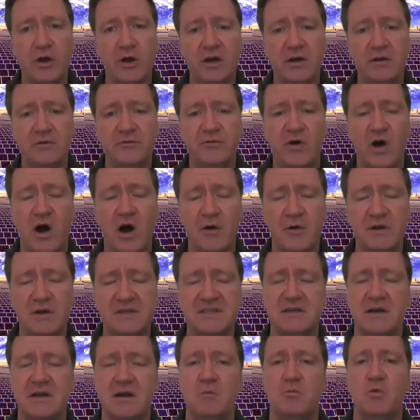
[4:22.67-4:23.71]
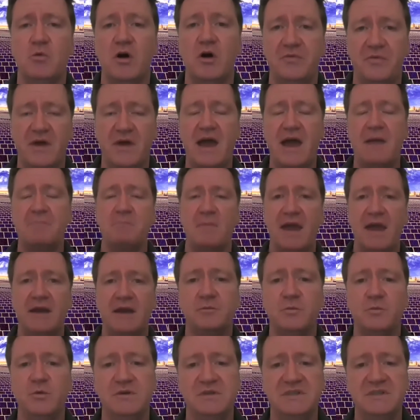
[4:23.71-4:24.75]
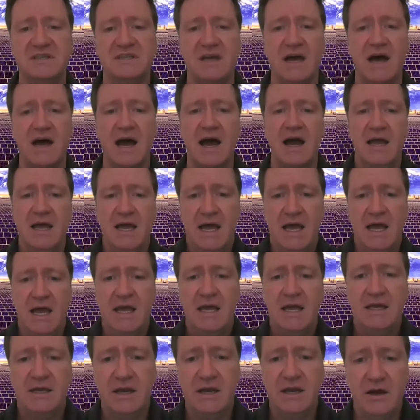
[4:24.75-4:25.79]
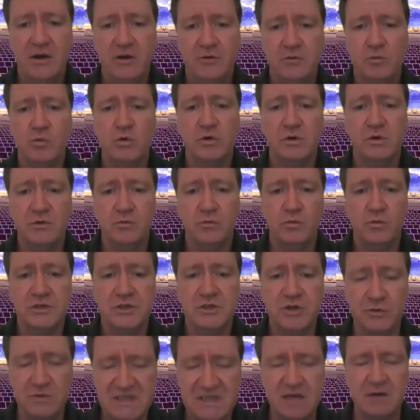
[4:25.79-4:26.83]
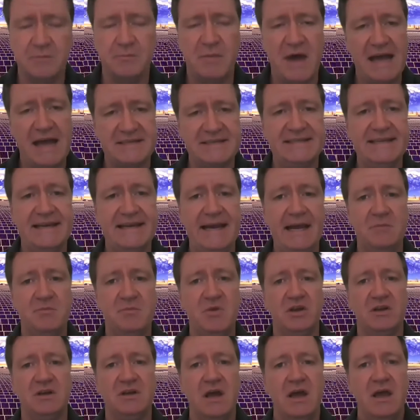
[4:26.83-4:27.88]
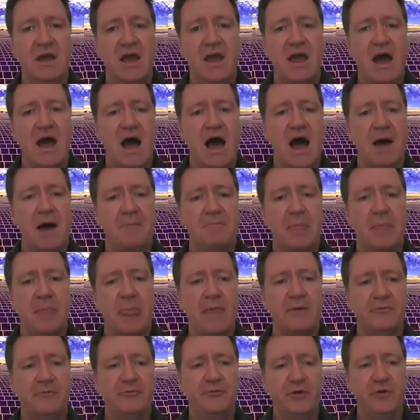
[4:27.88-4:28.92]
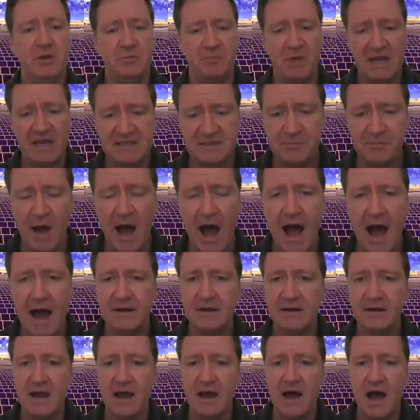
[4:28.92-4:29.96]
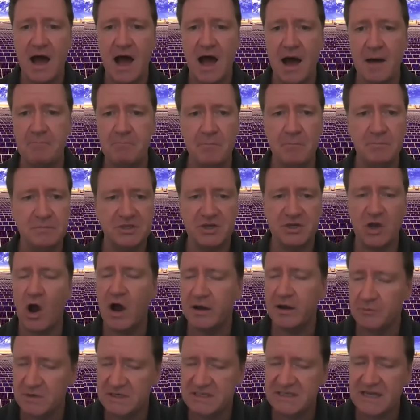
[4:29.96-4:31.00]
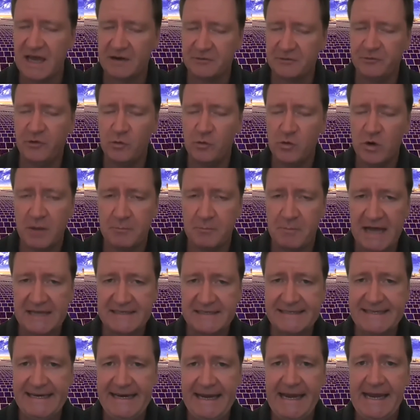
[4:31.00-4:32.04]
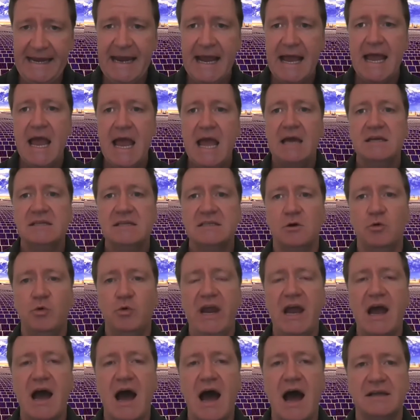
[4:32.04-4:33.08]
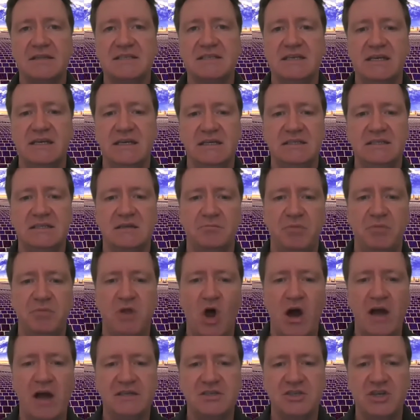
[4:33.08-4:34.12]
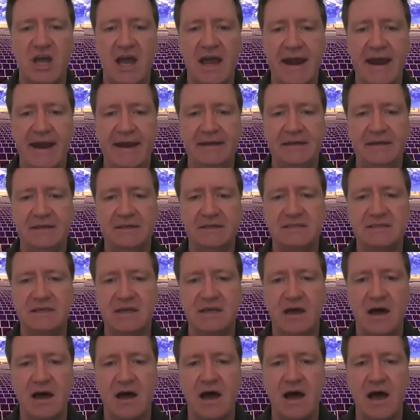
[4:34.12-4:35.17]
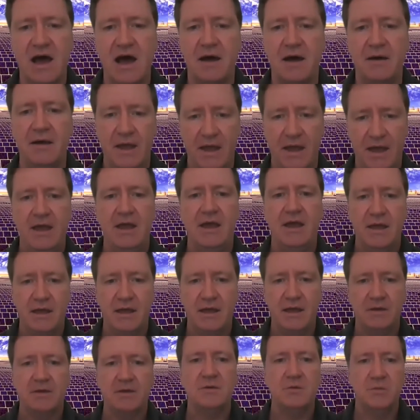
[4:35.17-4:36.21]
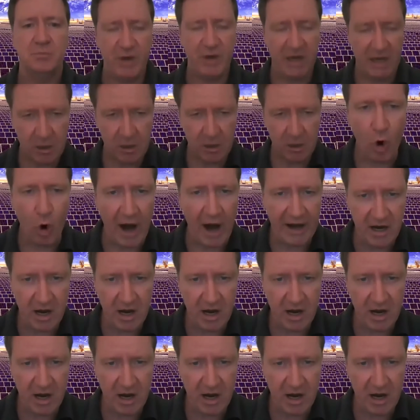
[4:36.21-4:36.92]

China itself was fighting the coronavirus, and what that meant was, you know, reduced capacity. But for the best part, China is at full capacity, so we are seeing supply chains